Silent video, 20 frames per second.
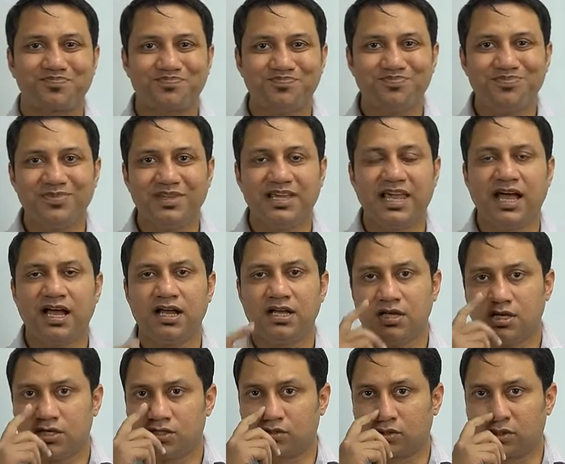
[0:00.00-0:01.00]
Yeah,
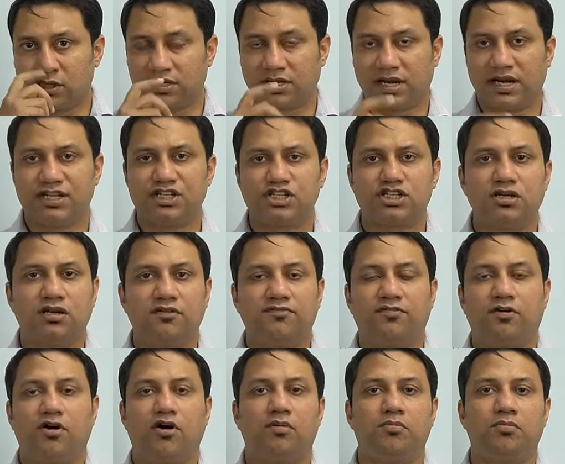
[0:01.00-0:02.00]
so the traditional
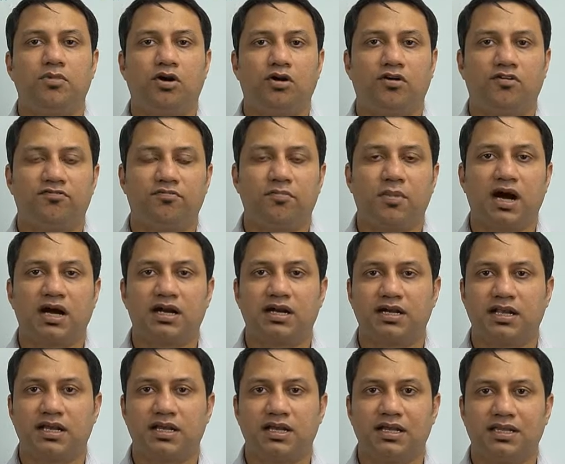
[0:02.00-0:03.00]
form of
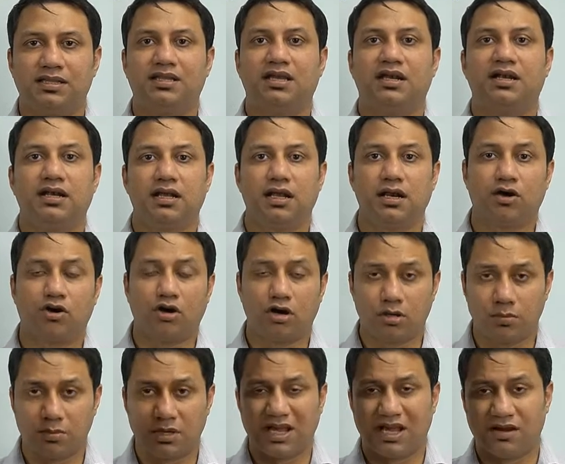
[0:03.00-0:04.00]
marketing in the Indian
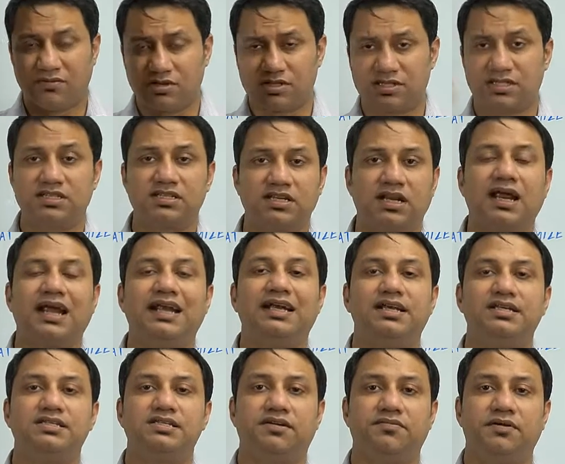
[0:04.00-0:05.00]
economy ever since the
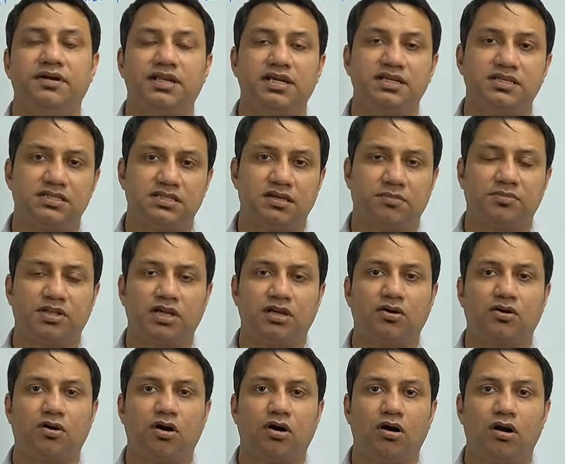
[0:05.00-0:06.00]
1970s is something
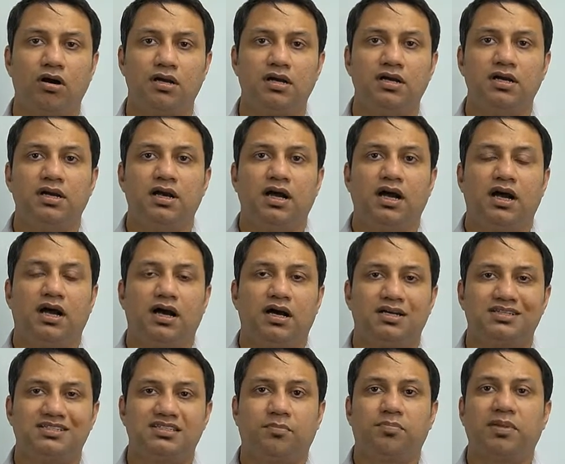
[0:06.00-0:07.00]
called
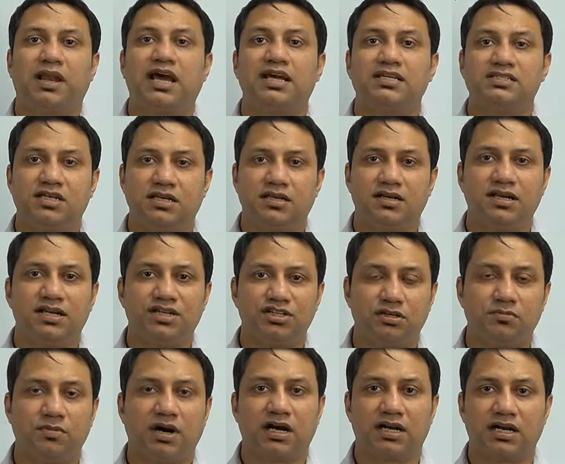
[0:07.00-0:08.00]
supply generation
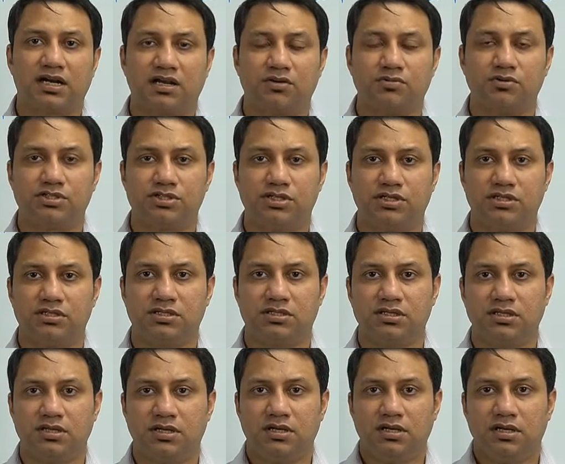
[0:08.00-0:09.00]
marketing, which is
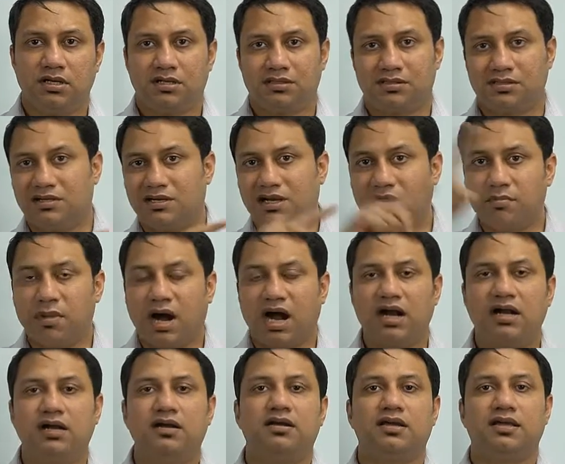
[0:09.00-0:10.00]
the
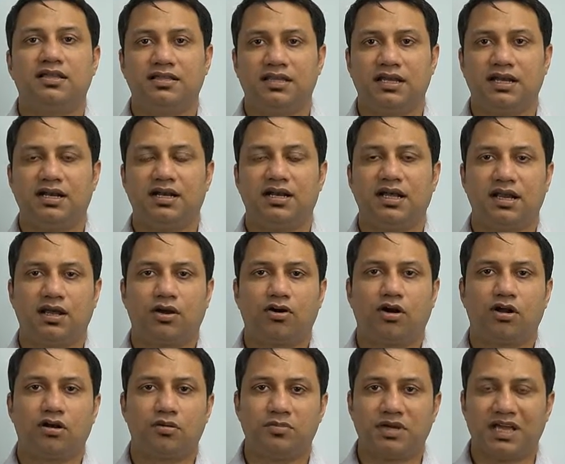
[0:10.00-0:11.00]
demand in the Indian
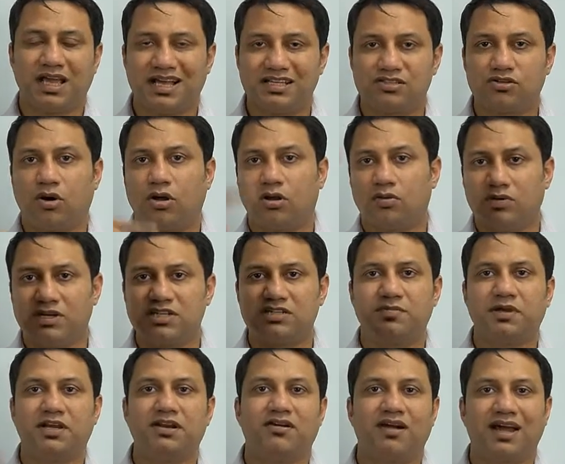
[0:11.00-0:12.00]
economy has always
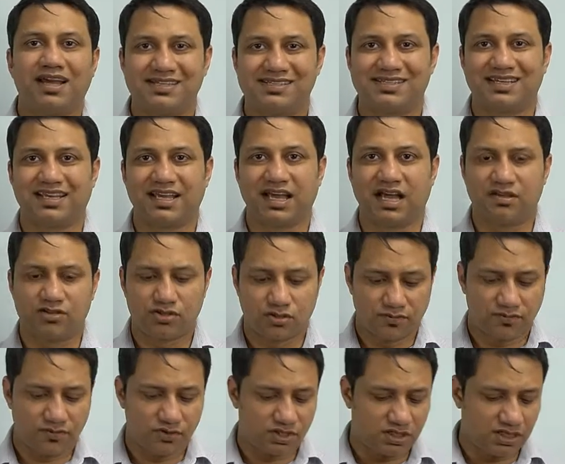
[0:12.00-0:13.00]
been rising. Yeah, so if
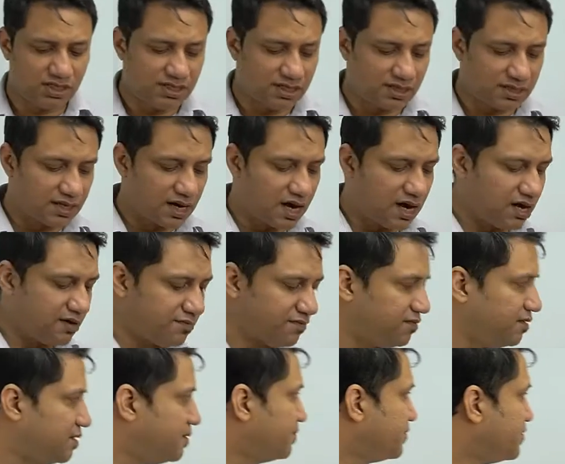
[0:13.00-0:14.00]
you see the
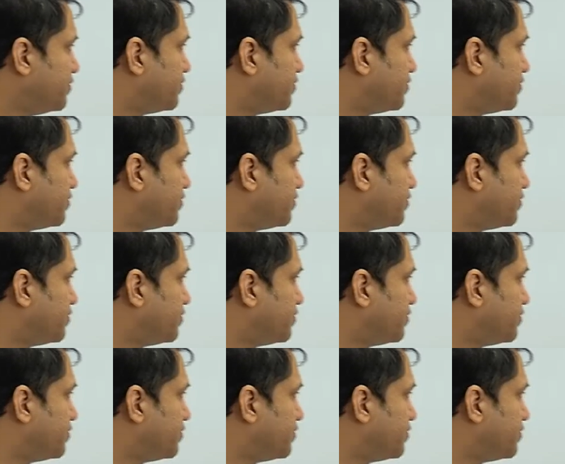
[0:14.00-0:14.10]
graph from